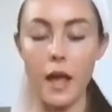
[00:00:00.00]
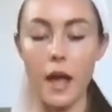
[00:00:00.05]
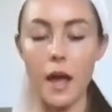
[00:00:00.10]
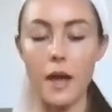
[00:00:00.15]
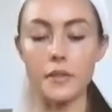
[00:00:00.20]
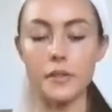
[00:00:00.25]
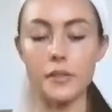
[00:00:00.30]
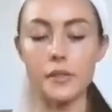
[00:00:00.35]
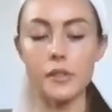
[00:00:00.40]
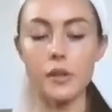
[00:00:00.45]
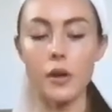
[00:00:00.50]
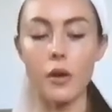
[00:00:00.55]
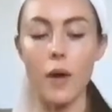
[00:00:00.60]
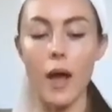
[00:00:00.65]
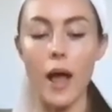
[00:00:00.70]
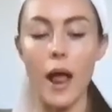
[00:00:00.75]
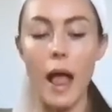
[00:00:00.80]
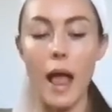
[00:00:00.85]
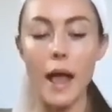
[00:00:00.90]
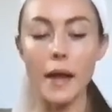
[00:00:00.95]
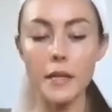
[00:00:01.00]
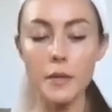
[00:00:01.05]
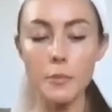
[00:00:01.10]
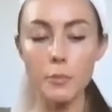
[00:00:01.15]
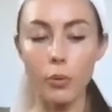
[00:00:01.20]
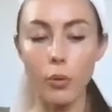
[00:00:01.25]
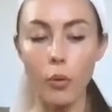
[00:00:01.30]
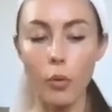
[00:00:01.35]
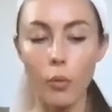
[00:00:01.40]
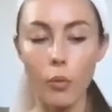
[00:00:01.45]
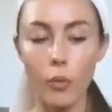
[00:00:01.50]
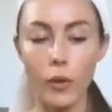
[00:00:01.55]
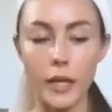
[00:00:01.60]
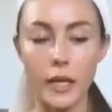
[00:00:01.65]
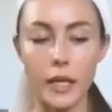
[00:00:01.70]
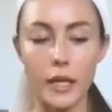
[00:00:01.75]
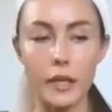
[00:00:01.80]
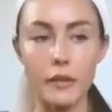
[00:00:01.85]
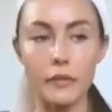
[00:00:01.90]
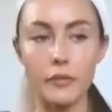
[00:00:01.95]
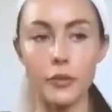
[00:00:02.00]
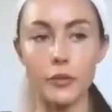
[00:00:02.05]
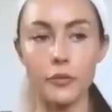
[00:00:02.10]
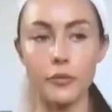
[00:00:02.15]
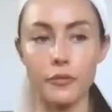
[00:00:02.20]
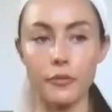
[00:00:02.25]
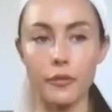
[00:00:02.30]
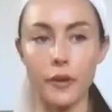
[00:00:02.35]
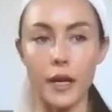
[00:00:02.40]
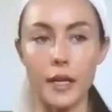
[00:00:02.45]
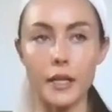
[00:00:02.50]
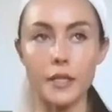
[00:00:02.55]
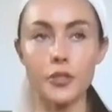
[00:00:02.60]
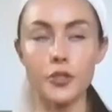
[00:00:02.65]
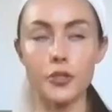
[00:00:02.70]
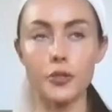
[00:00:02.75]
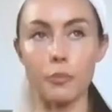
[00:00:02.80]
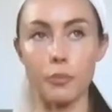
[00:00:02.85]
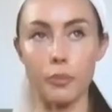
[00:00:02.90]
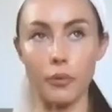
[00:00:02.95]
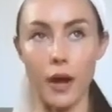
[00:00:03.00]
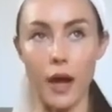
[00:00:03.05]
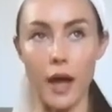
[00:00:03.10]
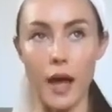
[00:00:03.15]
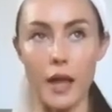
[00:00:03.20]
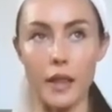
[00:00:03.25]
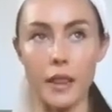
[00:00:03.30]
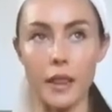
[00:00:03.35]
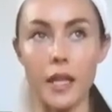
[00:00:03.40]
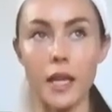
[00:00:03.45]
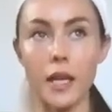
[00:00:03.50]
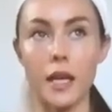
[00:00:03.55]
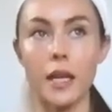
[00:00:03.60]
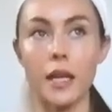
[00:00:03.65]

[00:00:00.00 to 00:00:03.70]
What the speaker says: And so at any point, if you find your breath